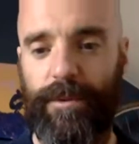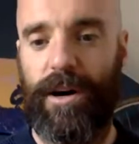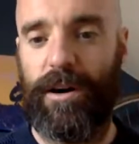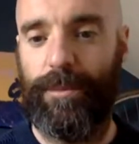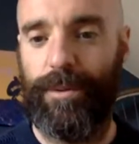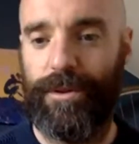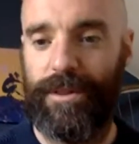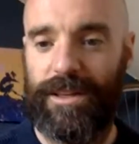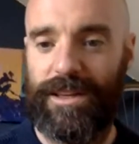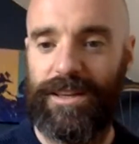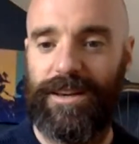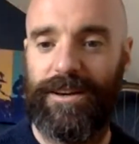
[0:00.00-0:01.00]
but I'll put
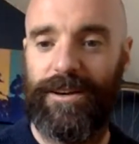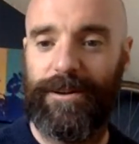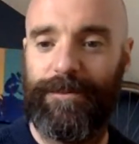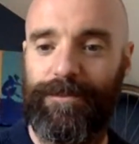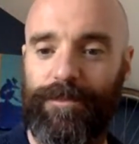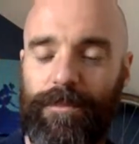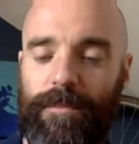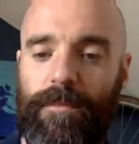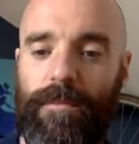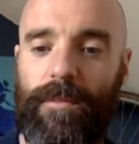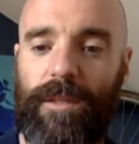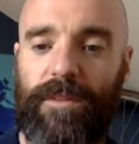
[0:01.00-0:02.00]
the
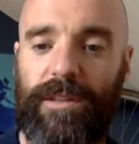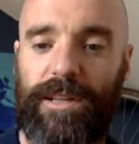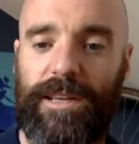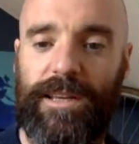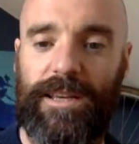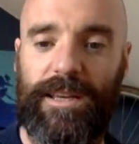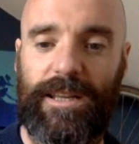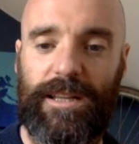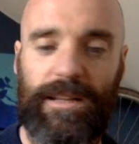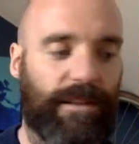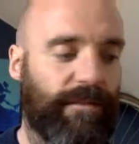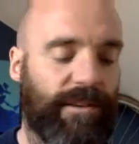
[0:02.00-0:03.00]
link
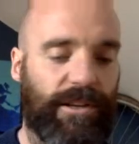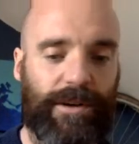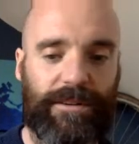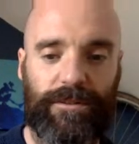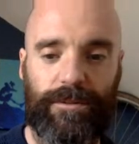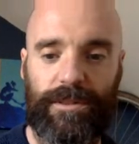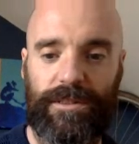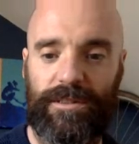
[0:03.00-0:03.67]
in the video afterwards.